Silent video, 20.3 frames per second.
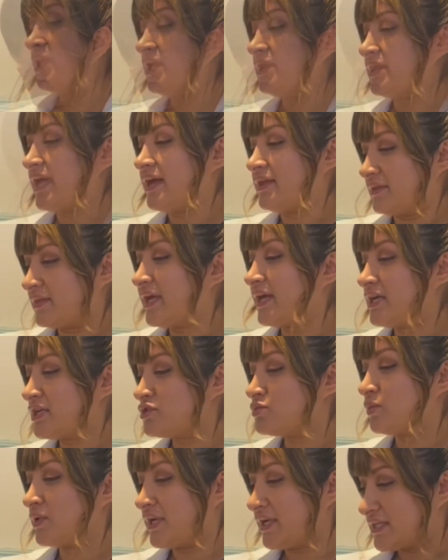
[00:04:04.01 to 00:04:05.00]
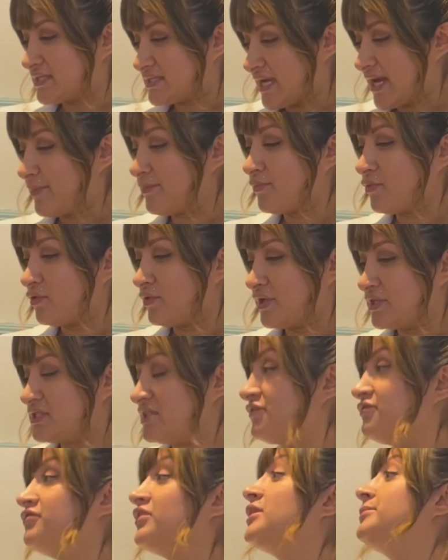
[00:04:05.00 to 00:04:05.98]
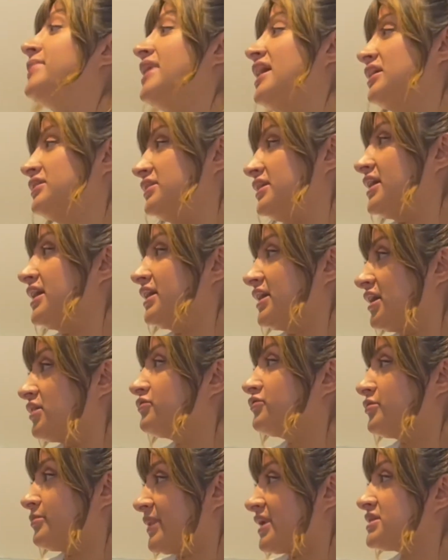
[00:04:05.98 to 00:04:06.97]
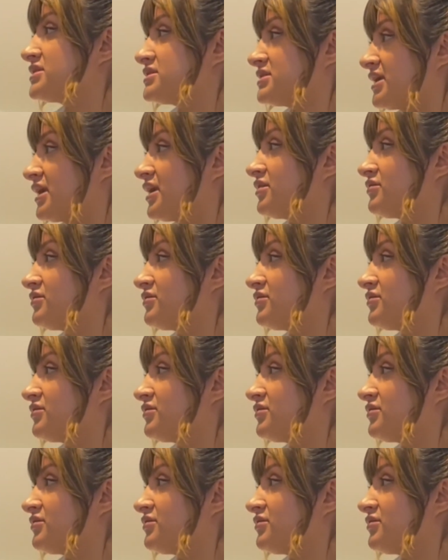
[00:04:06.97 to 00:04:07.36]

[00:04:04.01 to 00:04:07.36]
that is one example, is the feedback that I get from my staff.